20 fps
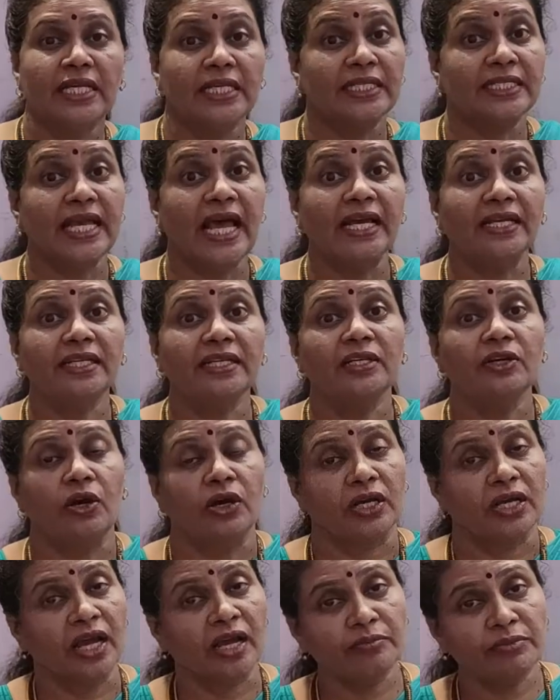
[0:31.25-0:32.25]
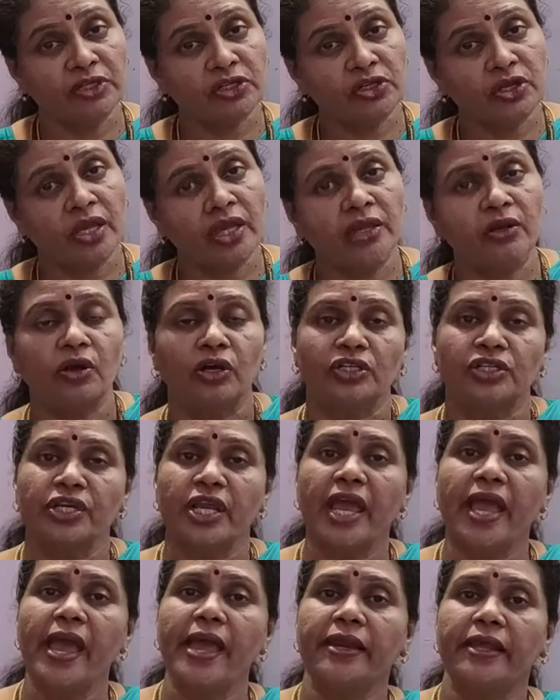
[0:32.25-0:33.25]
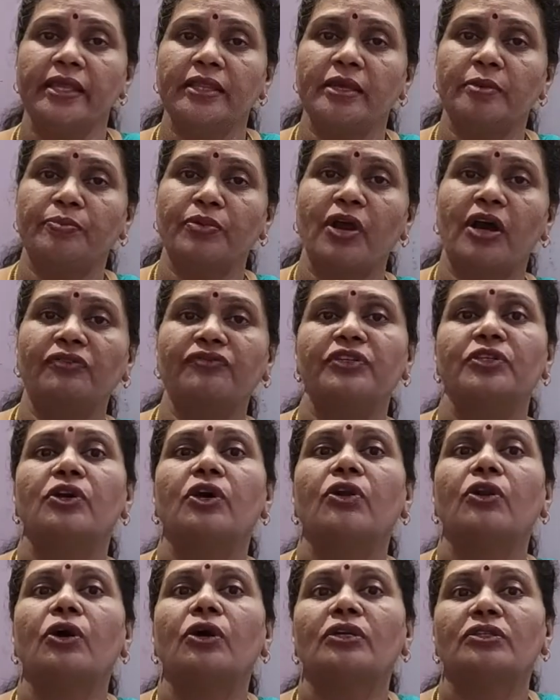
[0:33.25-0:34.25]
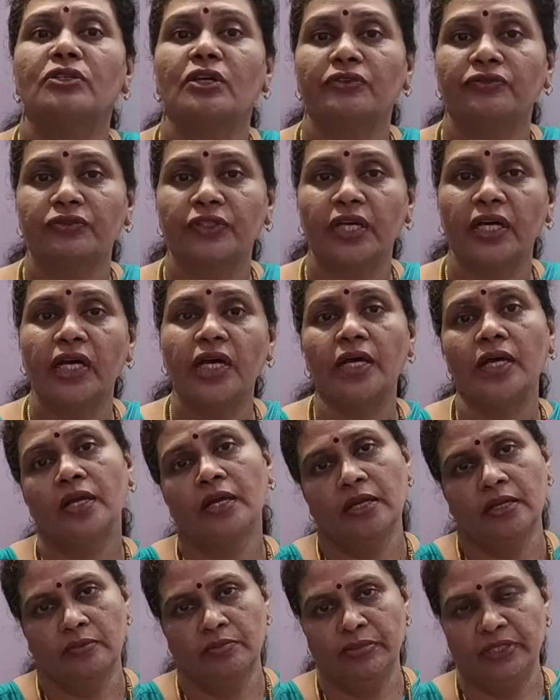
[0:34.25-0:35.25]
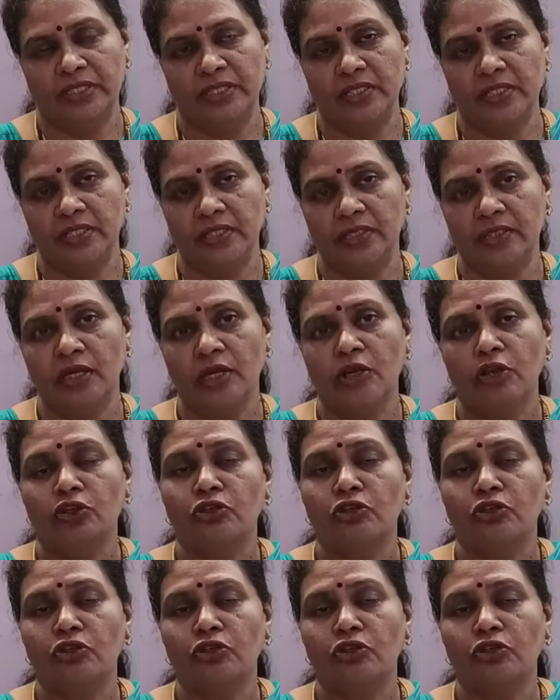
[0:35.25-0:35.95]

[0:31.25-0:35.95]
salary or commission, or share in the profit or loss of the business.